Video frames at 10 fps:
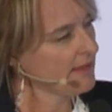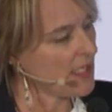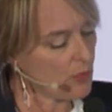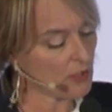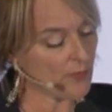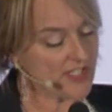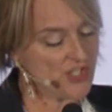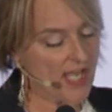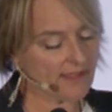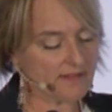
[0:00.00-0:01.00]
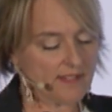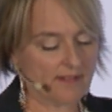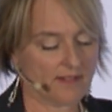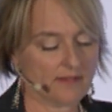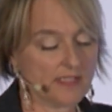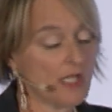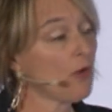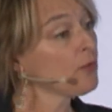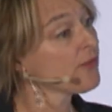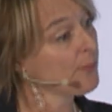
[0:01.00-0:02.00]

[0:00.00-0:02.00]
They will reject the old